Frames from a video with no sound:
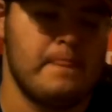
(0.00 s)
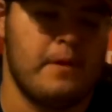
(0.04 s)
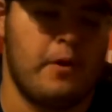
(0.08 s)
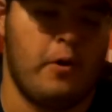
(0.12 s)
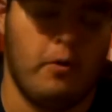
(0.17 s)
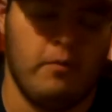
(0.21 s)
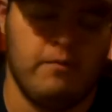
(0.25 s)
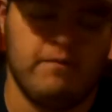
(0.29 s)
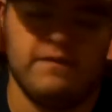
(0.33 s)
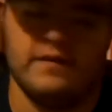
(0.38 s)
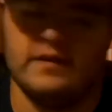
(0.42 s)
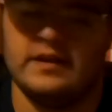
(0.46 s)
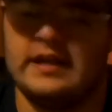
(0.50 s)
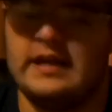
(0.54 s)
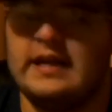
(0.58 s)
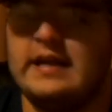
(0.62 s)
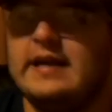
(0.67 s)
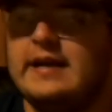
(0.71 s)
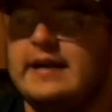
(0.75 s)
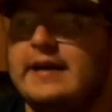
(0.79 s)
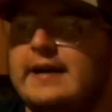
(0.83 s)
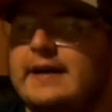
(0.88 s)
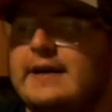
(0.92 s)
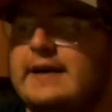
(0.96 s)

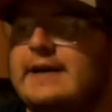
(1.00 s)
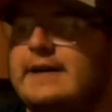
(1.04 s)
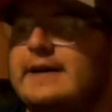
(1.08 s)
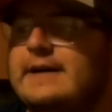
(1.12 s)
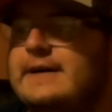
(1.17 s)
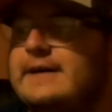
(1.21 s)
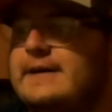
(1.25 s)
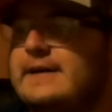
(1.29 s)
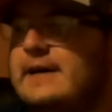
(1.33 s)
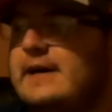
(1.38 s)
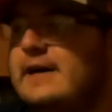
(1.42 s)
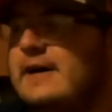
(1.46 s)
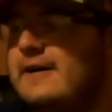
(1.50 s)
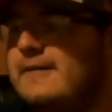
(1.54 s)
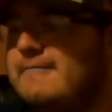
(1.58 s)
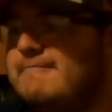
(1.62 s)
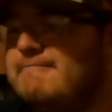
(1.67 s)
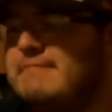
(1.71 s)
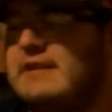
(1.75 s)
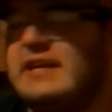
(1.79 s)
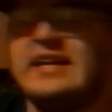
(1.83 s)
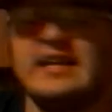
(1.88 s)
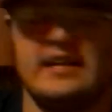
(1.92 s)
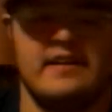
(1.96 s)
Hopefully,
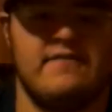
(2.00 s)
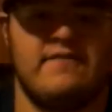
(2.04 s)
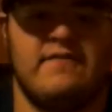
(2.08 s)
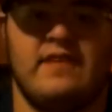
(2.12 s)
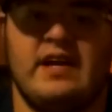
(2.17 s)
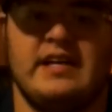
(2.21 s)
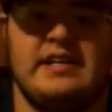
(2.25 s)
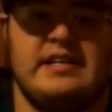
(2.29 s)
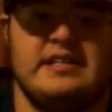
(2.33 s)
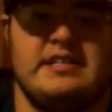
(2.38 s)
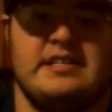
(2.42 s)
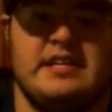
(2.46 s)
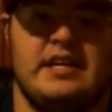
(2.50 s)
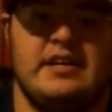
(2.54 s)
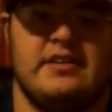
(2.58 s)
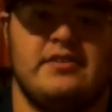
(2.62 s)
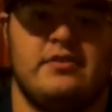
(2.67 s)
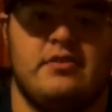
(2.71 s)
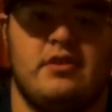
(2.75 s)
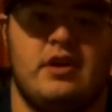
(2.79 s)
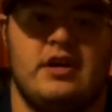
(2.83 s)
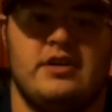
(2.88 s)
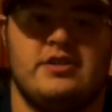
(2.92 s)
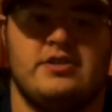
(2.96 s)
he can fight to stay on
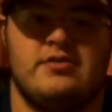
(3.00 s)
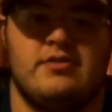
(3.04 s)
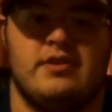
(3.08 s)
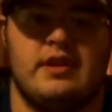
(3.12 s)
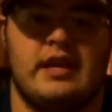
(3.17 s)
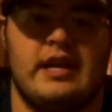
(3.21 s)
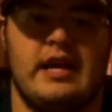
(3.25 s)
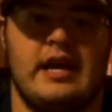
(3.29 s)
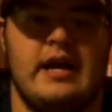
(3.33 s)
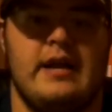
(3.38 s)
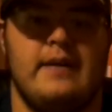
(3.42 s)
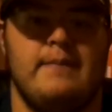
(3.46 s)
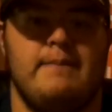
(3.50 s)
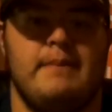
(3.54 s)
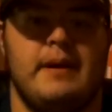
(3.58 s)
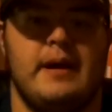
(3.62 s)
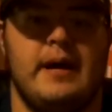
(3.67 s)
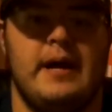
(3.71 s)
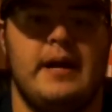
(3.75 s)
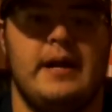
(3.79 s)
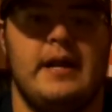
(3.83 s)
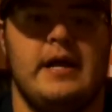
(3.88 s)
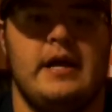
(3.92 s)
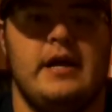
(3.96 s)
the roster again,
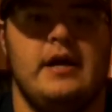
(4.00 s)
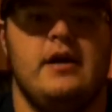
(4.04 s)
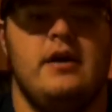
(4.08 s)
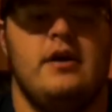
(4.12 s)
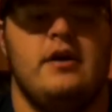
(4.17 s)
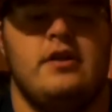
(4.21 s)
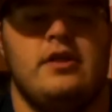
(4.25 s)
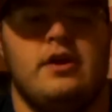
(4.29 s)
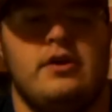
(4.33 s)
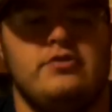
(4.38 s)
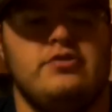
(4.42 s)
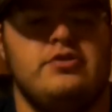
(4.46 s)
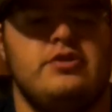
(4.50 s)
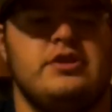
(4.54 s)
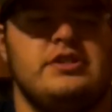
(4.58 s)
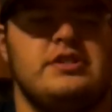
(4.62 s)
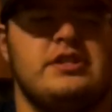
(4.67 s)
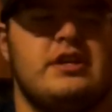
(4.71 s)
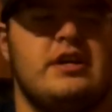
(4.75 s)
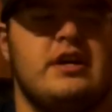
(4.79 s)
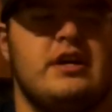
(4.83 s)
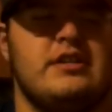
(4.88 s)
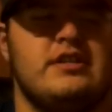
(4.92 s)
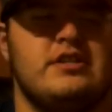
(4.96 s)
but those are just
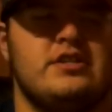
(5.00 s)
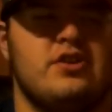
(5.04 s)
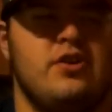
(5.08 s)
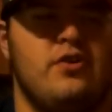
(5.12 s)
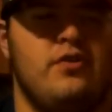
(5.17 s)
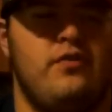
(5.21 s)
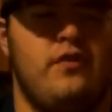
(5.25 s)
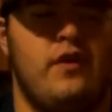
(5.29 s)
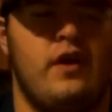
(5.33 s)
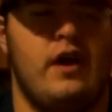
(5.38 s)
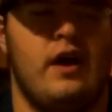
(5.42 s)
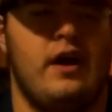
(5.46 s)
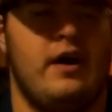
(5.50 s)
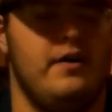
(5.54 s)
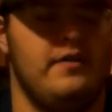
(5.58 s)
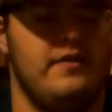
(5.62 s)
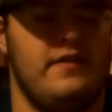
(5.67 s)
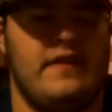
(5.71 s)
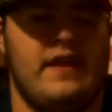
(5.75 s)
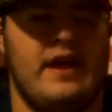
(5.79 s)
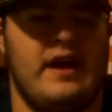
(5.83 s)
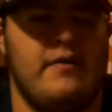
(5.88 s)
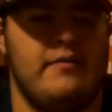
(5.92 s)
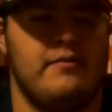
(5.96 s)
the cuts so far. Other
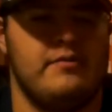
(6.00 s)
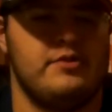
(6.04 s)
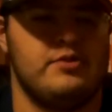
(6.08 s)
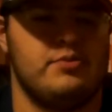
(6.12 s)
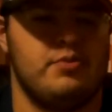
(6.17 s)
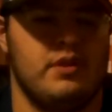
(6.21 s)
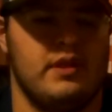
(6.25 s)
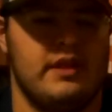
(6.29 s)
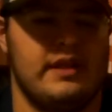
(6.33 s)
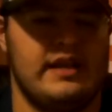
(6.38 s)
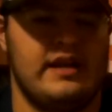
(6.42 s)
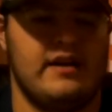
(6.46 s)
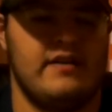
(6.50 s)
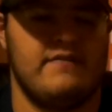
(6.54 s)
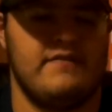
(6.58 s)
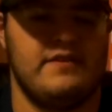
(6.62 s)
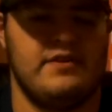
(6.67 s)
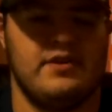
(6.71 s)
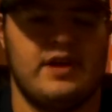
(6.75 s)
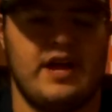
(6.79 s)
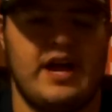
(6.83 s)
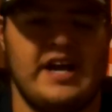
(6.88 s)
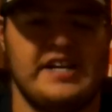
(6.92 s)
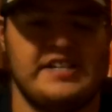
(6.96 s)
than that, we was whittling down a
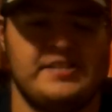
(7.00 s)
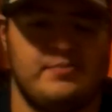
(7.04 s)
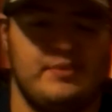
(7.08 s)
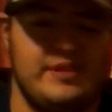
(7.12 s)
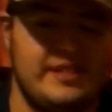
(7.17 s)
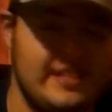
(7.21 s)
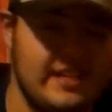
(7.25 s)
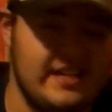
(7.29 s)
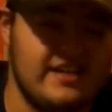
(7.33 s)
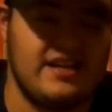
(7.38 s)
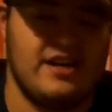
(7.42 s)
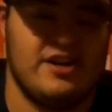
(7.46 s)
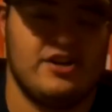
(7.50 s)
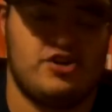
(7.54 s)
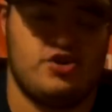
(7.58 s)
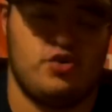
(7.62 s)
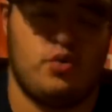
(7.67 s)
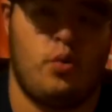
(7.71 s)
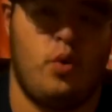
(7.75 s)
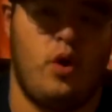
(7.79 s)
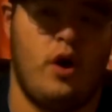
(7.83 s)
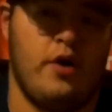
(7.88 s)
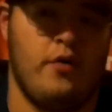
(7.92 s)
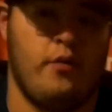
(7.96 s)
few guys. We did cut
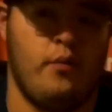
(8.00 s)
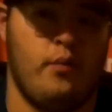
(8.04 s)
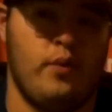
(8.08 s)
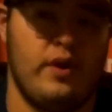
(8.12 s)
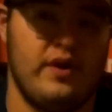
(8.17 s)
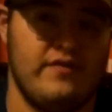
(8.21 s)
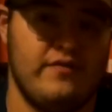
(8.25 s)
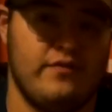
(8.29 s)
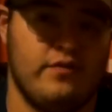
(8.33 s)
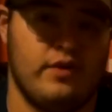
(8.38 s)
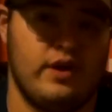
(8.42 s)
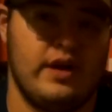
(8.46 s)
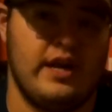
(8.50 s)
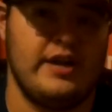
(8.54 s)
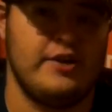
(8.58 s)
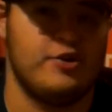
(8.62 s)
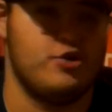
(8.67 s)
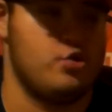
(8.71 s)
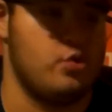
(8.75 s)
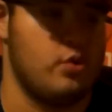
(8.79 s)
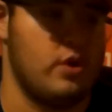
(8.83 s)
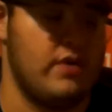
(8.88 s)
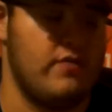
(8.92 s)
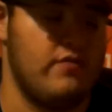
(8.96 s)
Juwan Winfrey and
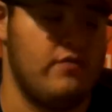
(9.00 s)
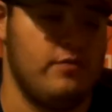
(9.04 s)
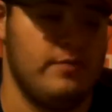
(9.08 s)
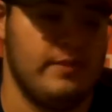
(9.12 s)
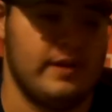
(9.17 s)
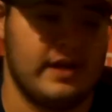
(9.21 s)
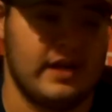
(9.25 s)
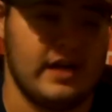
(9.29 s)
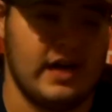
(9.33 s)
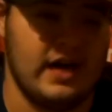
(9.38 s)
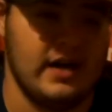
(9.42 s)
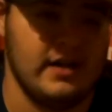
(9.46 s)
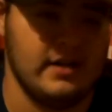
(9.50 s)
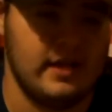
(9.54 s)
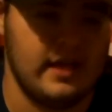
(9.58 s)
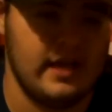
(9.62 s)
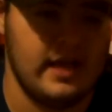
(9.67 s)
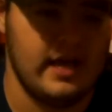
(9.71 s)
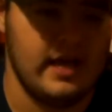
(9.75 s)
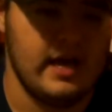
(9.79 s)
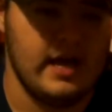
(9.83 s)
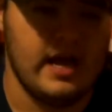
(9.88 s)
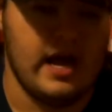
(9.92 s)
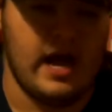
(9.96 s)
Troy
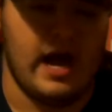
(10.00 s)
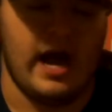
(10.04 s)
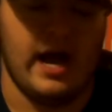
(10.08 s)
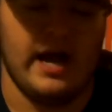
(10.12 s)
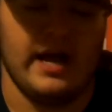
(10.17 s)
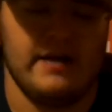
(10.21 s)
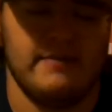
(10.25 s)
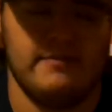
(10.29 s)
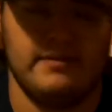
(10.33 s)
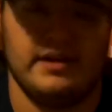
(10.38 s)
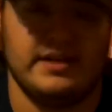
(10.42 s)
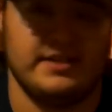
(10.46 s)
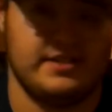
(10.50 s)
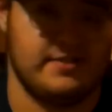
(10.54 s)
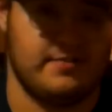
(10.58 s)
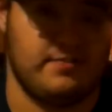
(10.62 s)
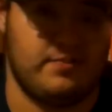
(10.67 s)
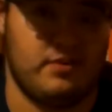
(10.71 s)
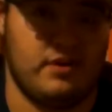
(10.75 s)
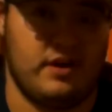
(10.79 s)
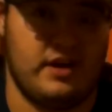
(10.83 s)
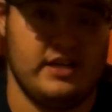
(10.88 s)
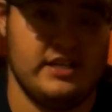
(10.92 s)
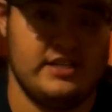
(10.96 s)
Fumagalli. I am not
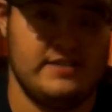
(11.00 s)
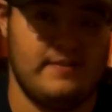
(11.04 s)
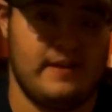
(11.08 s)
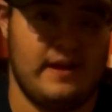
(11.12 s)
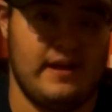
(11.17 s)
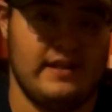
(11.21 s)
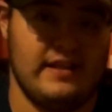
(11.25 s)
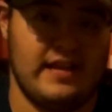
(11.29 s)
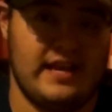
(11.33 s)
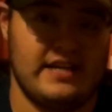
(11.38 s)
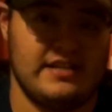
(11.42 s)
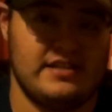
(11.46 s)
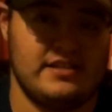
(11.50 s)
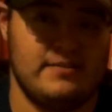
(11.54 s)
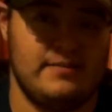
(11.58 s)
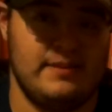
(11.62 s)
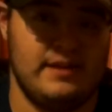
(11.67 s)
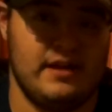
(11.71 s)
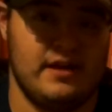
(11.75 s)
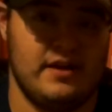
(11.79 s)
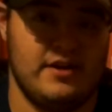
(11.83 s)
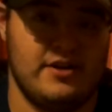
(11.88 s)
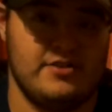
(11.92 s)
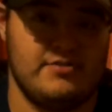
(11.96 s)
surprised by that, to
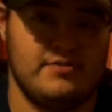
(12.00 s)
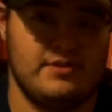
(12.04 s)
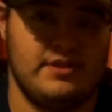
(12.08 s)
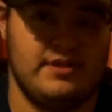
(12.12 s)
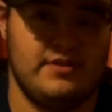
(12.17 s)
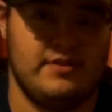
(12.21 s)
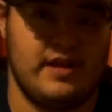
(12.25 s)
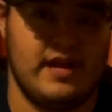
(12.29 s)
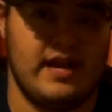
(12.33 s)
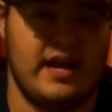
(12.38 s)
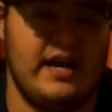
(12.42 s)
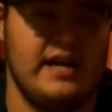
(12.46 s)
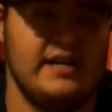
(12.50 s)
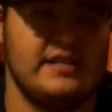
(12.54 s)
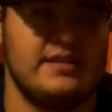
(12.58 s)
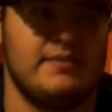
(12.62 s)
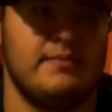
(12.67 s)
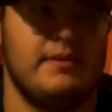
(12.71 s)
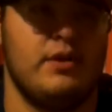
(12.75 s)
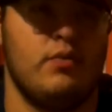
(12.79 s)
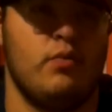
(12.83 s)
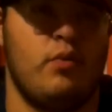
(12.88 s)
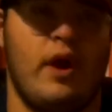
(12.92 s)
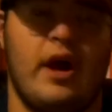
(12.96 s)
be honest with you guys. I
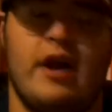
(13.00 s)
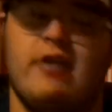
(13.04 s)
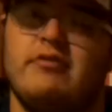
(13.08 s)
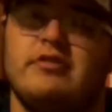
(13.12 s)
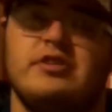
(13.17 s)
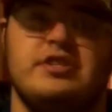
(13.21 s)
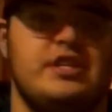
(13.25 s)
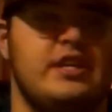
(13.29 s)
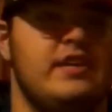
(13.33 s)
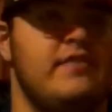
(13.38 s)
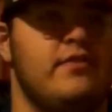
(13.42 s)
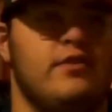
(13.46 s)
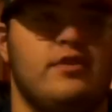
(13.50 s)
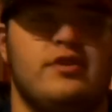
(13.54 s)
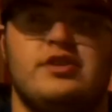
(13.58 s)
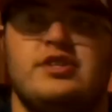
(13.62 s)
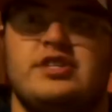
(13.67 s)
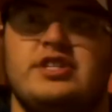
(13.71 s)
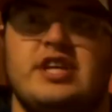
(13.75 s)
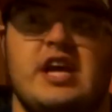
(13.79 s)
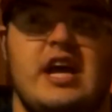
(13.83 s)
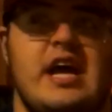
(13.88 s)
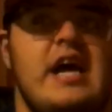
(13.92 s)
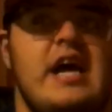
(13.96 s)
mean, wide
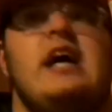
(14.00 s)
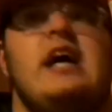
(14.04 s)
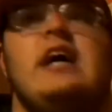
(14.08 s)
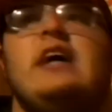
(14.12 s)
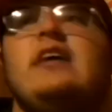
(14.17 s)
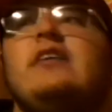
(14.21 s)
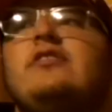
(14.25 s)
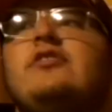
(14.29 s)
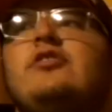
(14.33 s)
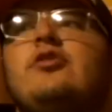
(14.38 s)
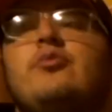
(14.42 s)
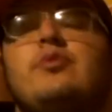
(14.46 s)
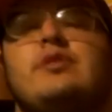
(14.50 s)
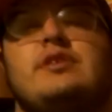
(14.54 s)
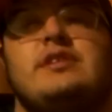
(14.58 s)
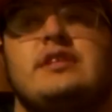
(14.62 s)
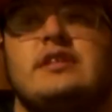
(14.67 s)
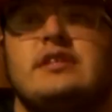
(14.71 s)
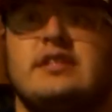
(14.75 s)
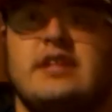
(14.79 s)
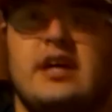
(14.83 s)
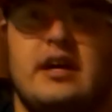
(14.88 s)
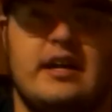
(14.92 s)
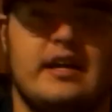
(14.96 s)
receivers, there was
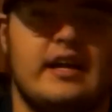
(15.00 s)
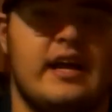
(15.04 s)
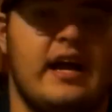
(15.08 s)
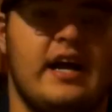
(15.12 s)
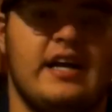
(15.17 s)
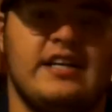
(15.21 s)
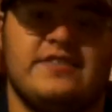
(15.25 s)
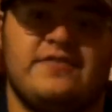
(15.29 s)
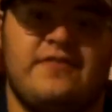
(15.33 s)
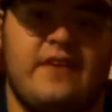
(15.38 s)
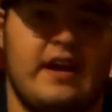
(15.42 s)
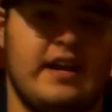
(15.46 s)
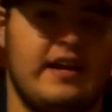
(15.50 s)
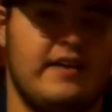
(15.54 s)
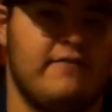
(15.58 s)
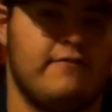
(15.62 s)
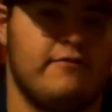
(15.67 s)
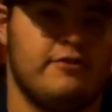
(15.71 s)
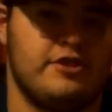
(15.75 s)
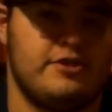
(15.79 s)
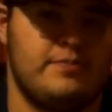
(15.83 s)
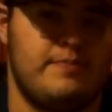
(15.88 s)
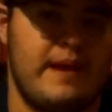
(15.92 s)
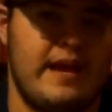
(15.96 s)
a ton of guys fighting
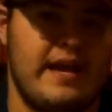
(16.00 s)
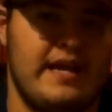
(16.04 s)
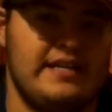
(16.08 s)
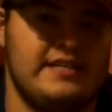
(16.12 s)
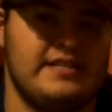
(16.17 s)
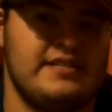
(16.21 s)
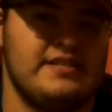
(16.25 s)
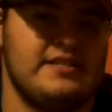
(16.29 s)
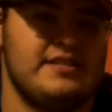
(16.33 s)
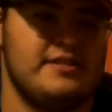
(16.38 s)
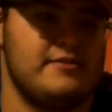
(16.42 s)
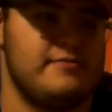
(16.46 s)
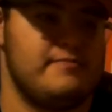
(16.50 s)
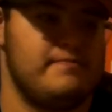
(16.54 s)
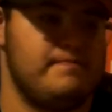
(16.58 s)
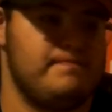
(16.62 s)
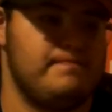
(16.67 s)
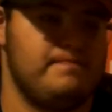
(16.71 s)
for space.